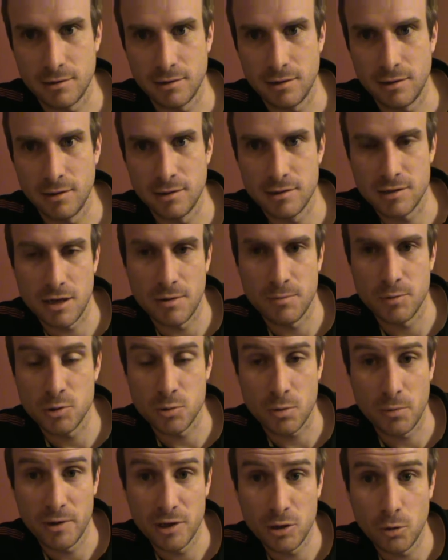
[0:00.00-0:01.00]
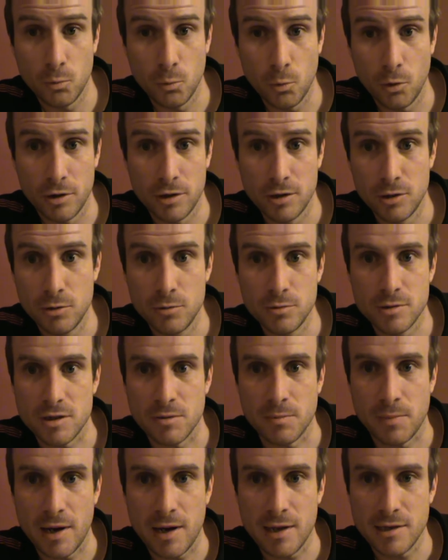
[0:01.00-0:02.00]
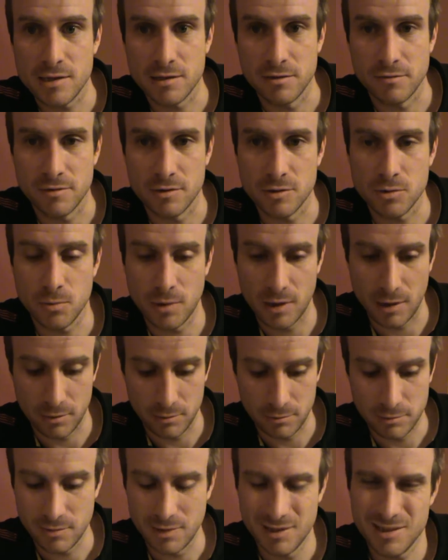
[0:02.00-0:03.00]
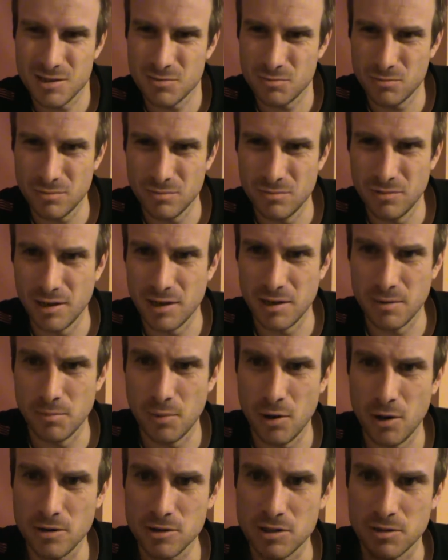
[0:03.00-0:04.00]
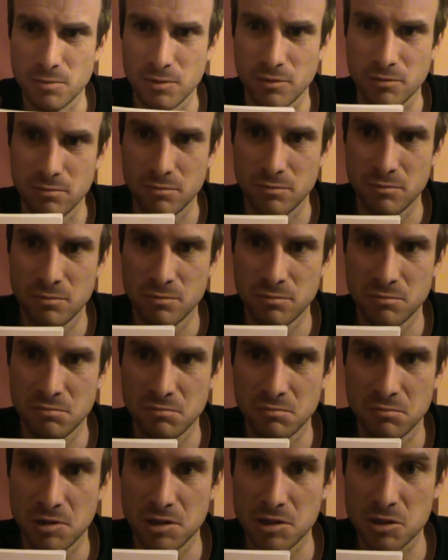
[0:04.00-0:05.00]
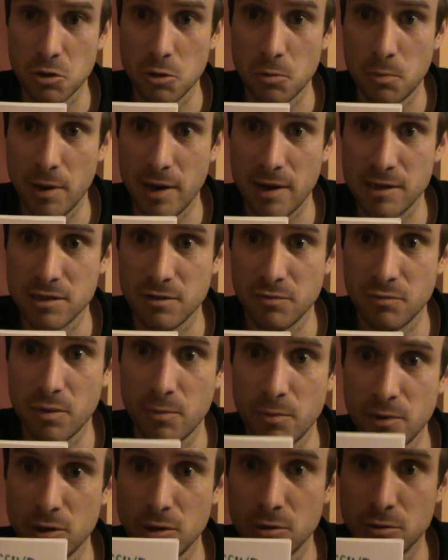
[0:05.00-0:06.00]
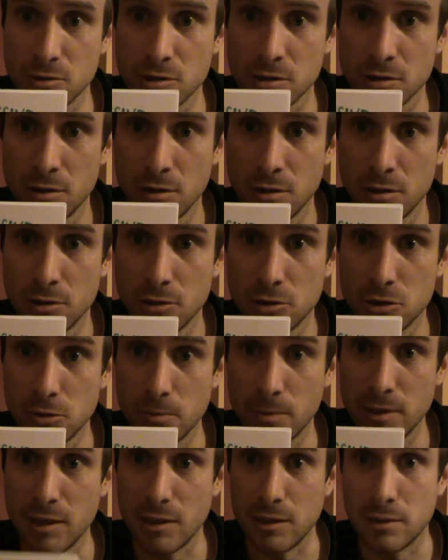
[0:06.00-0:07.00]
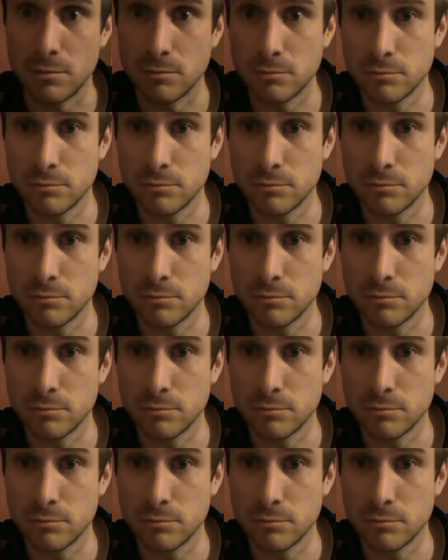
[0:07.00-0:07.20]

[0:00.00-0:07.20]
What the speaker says: examples where we don't want to use the passive as well. It's really impossible. There's no passive when we use to be.